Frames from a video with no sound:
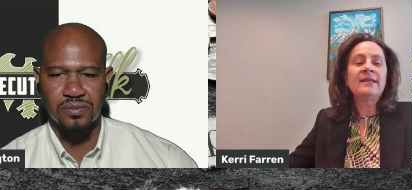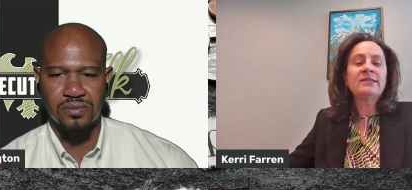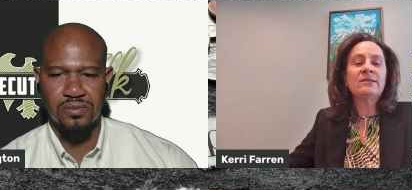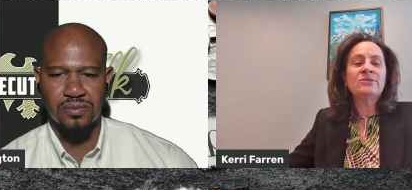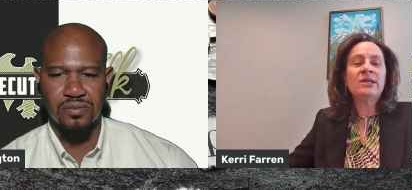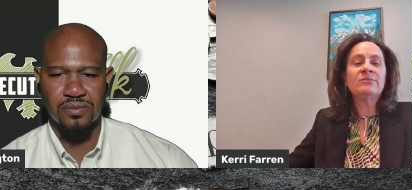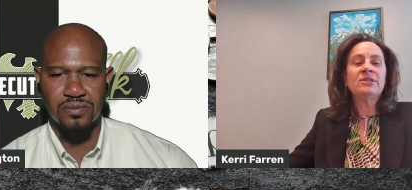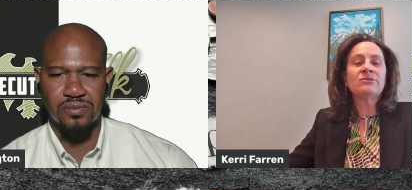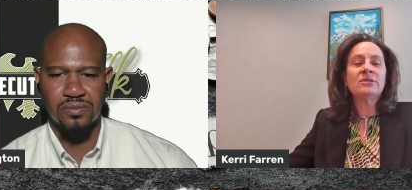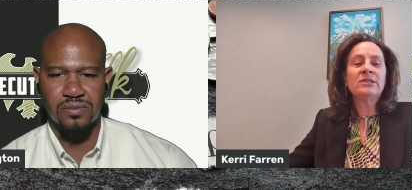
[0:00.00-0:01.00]
Speaker 1: that
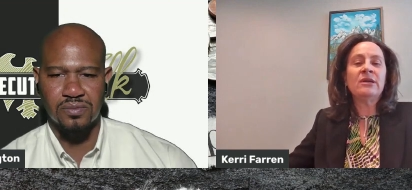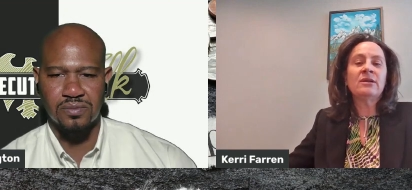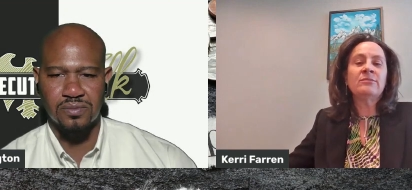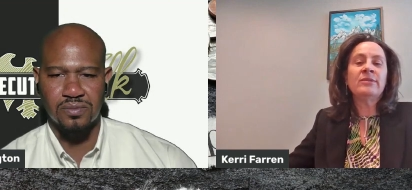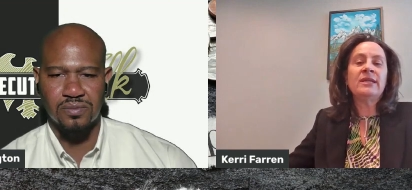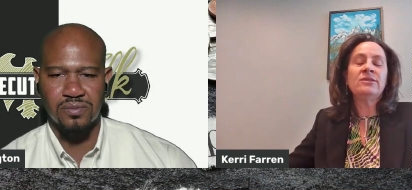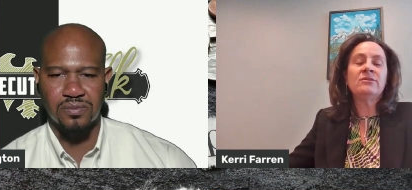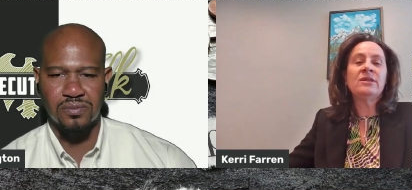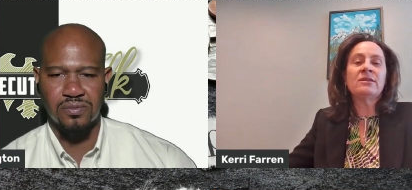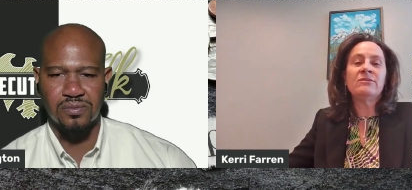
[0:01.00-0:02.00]
sometimes it's really hard, but I
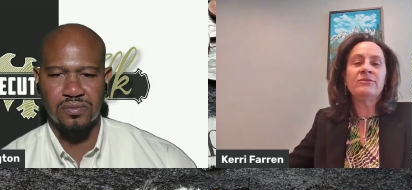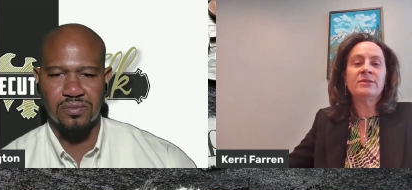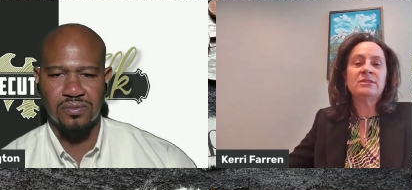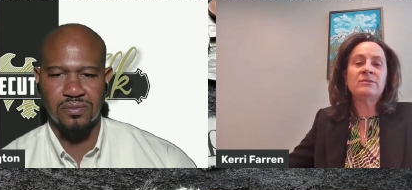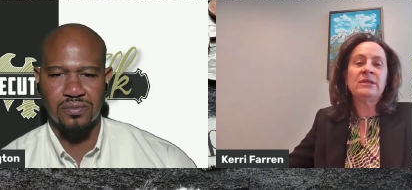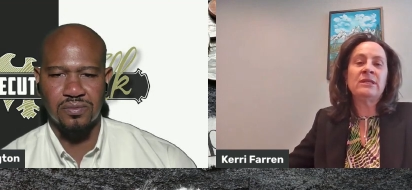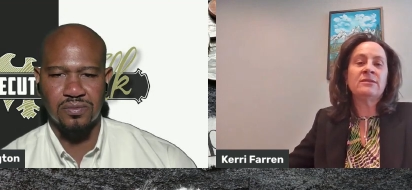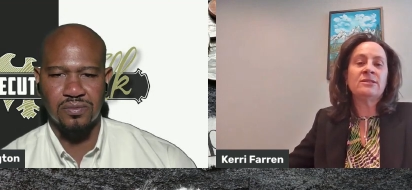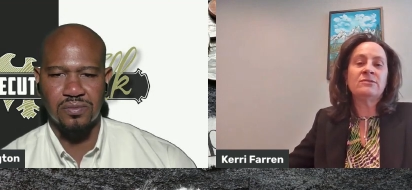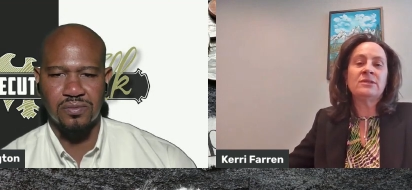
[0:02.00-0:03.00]
do think the first
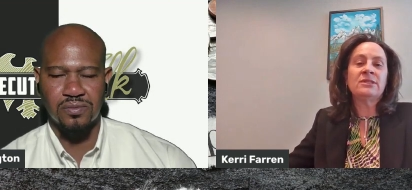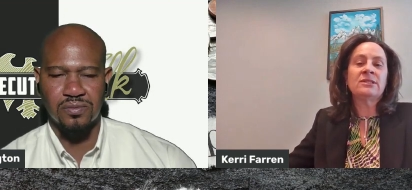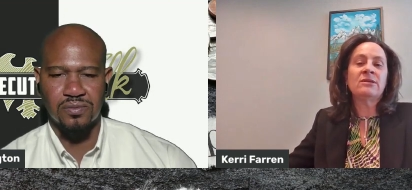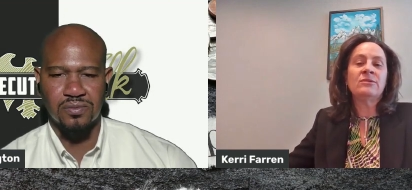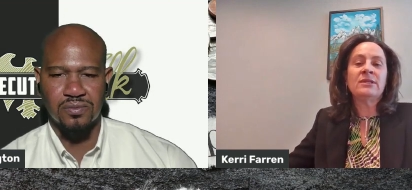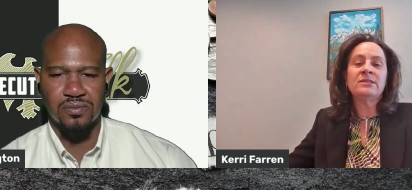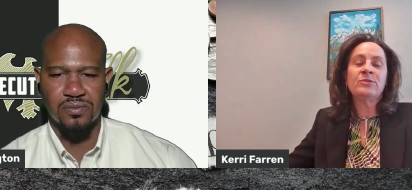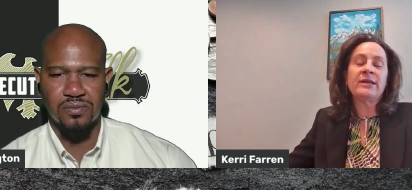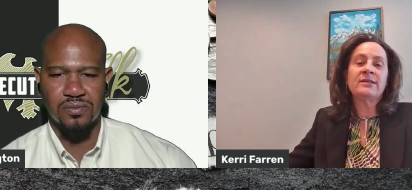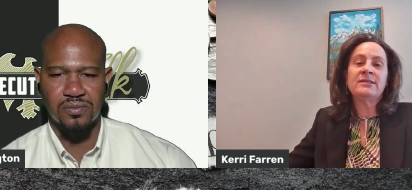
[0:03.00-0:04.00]
one to really start with is
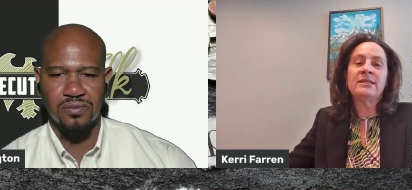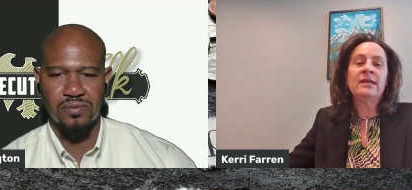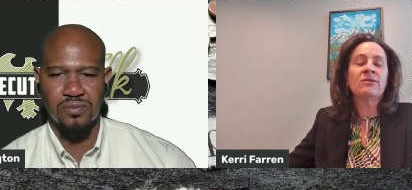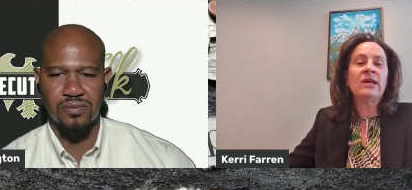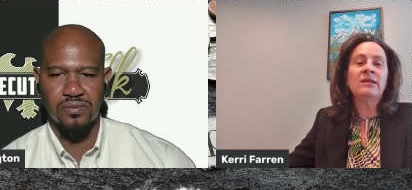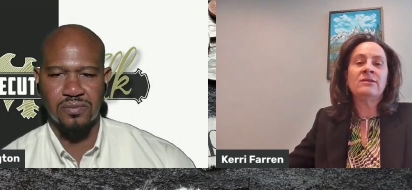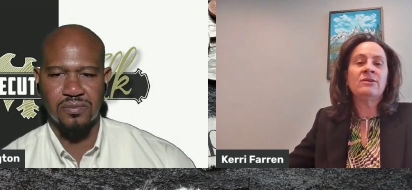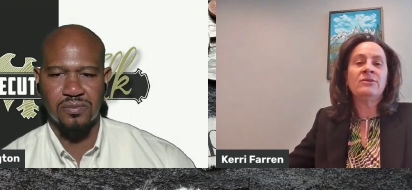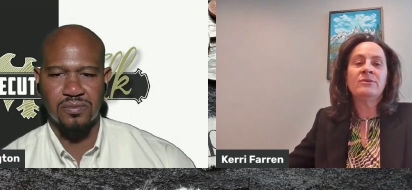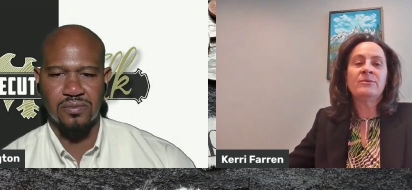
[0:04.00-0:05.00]
practicing that
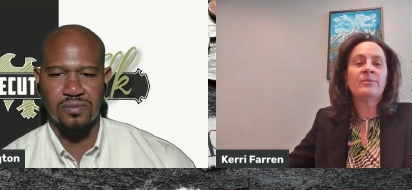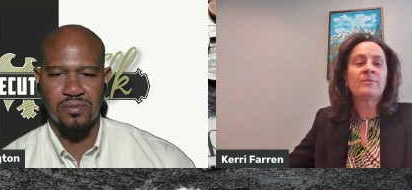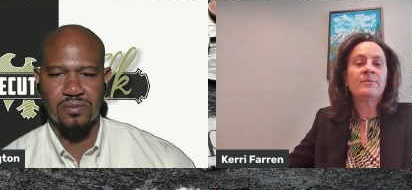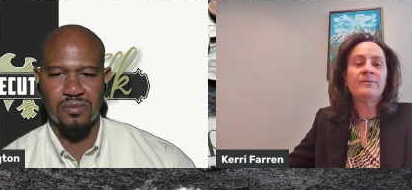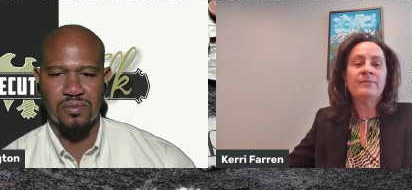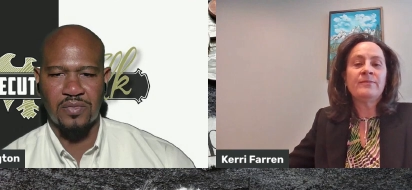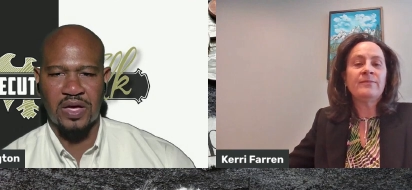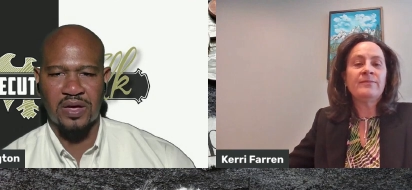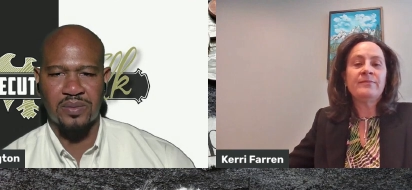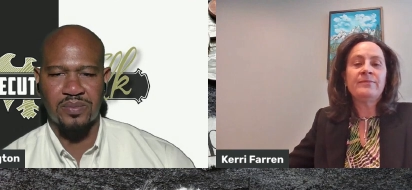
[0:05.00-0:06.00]
gratitude.
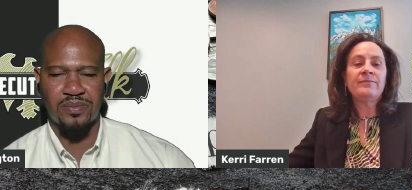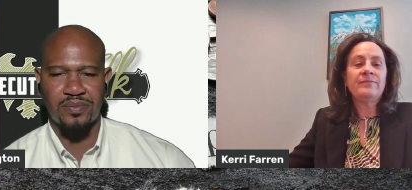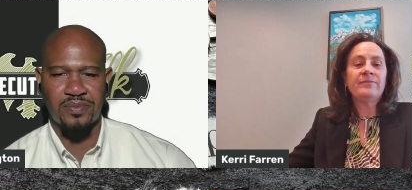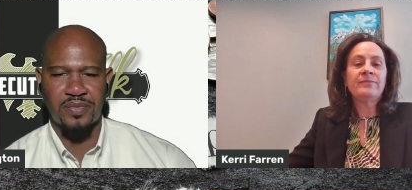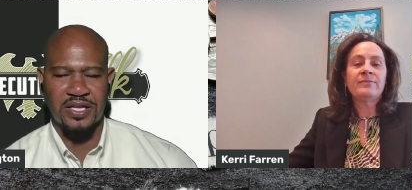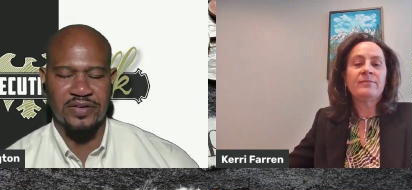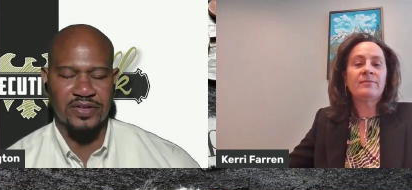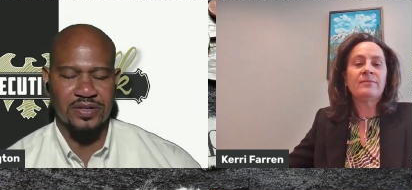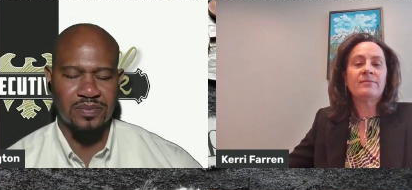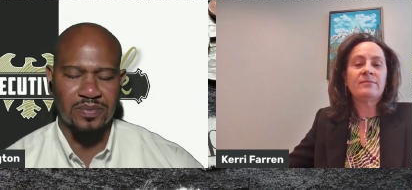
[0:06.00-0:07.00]
Speaker 2: Yeah, I love
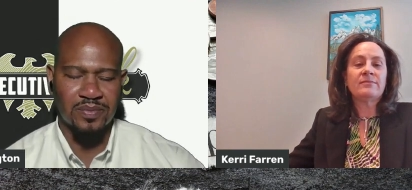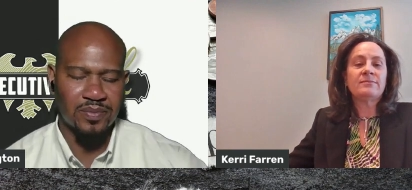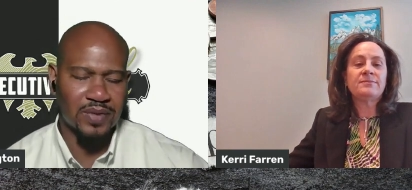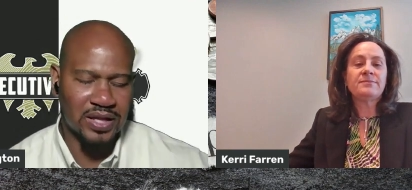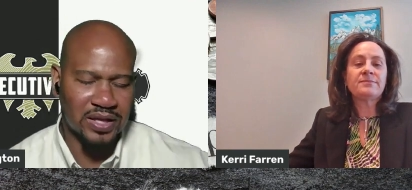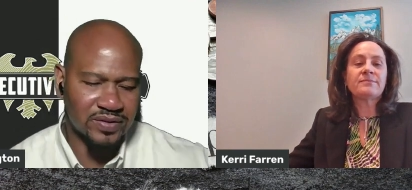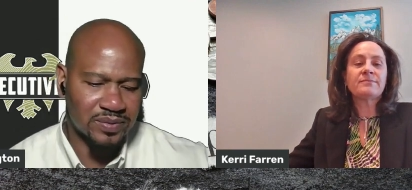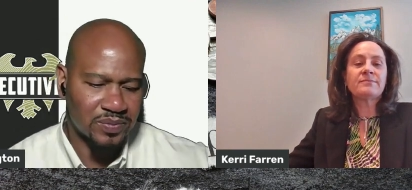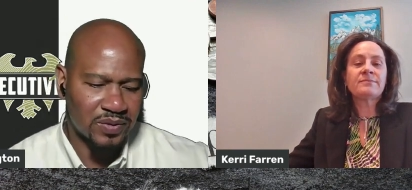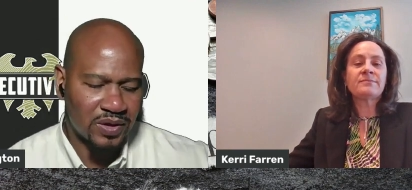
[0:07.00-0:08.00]
it. I love it.
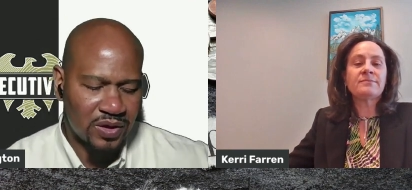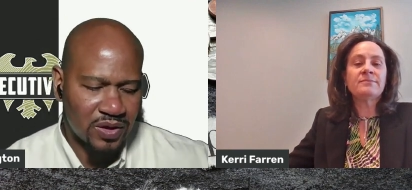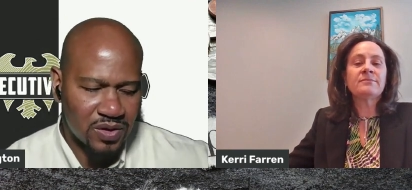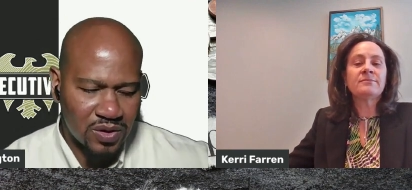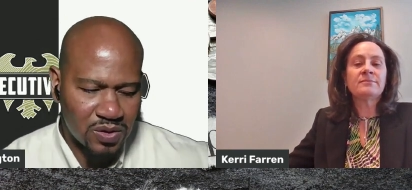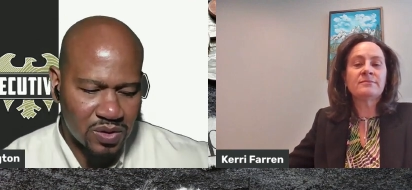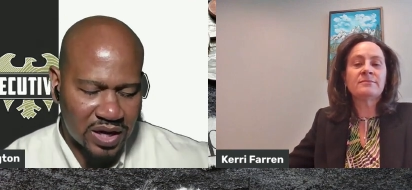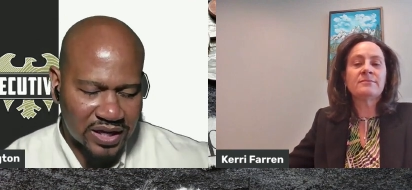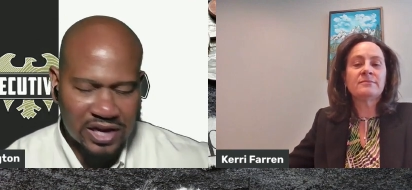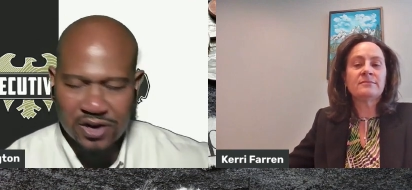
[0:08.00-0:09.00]

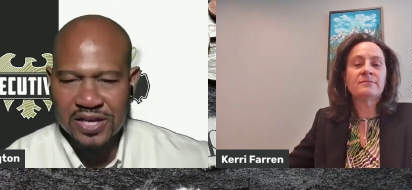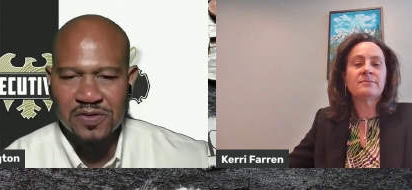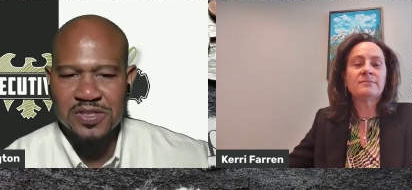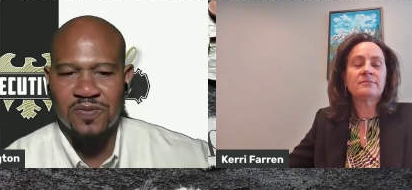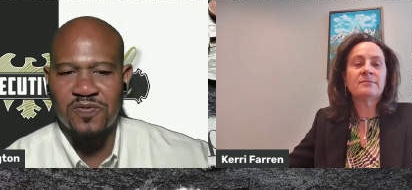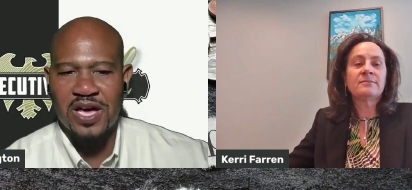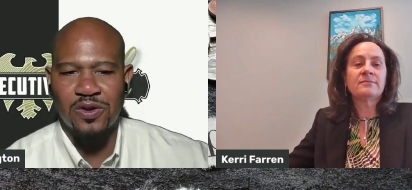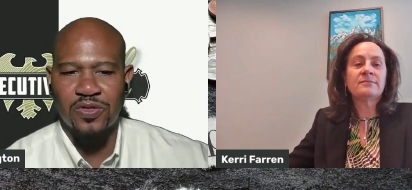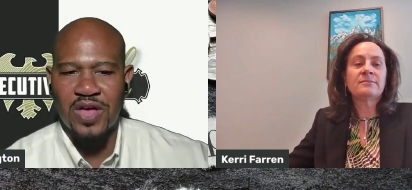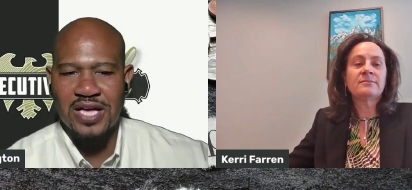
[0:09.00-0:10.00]
Uh, Kerri, give us some
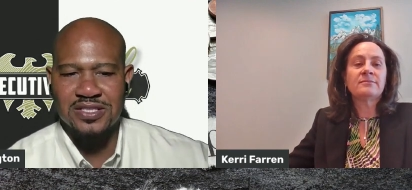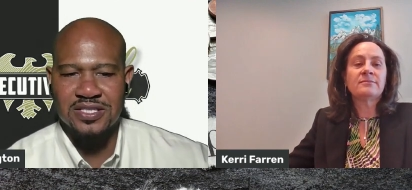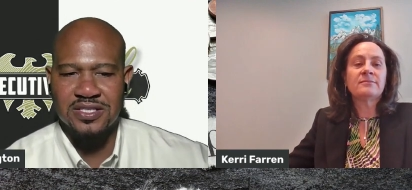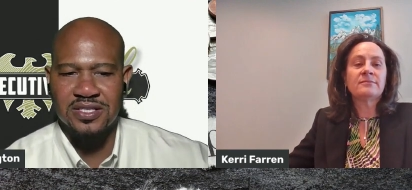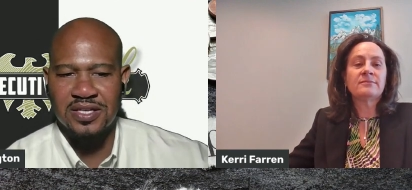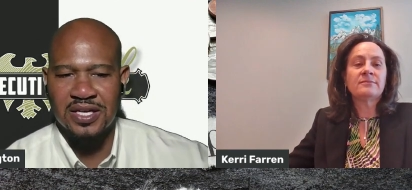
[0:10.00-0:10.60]
final thoughts